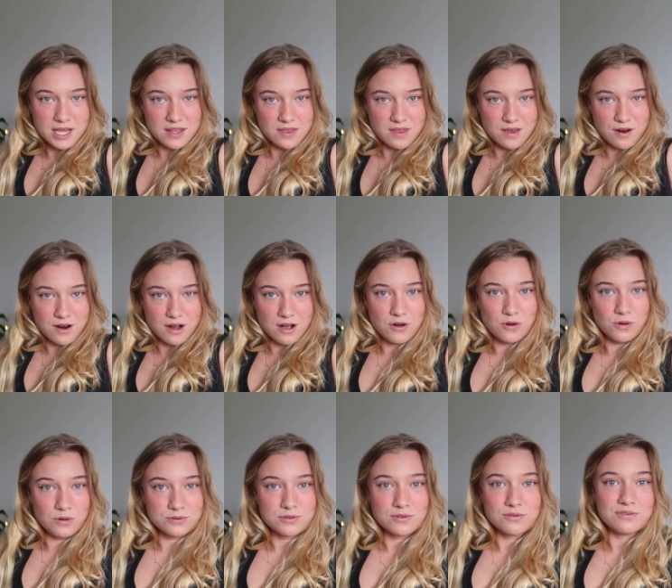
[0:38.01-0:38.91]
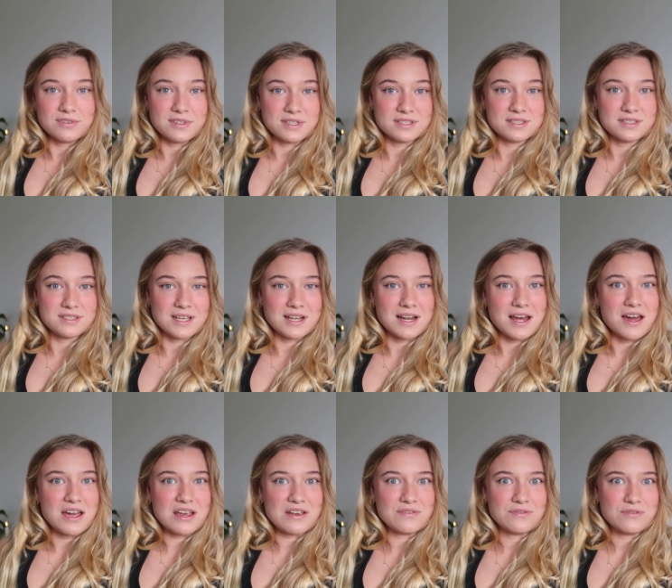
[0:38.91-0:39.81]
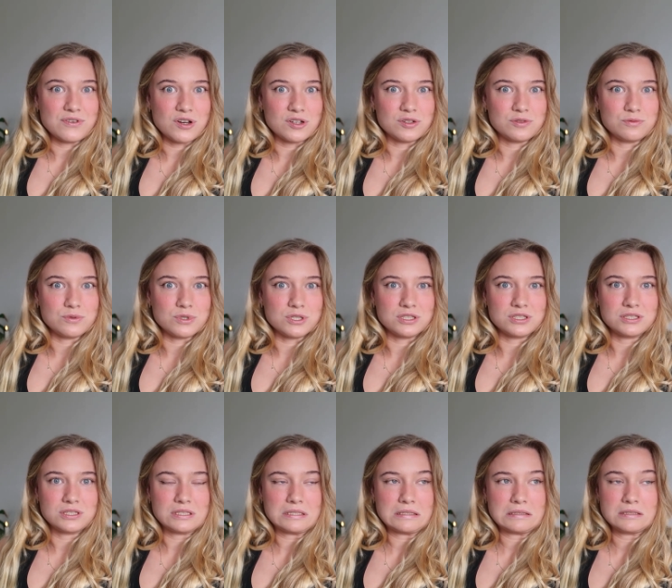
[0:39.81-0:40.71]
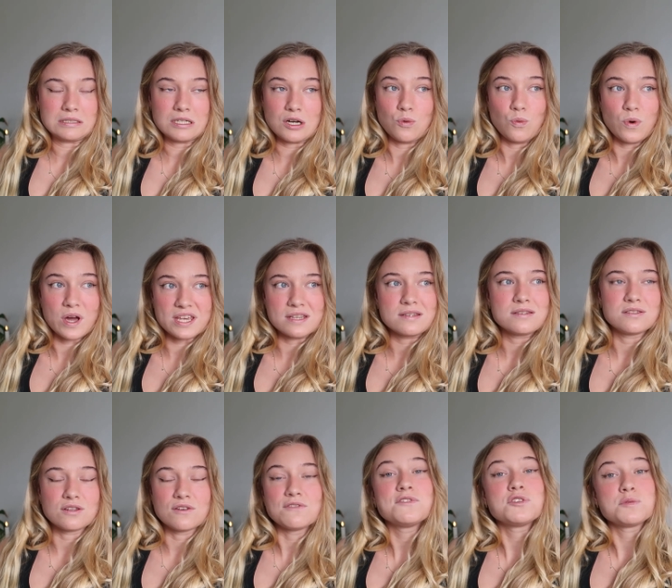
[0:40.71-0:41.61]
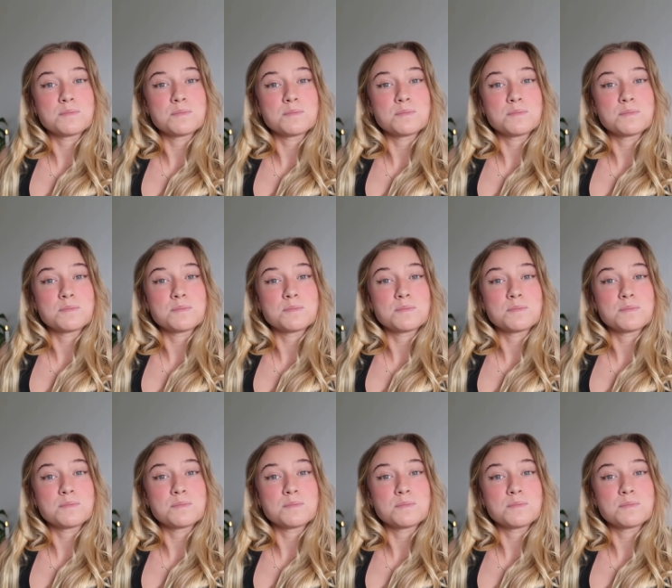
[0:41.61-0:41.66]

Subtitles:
and there are also things that I thought was a waste of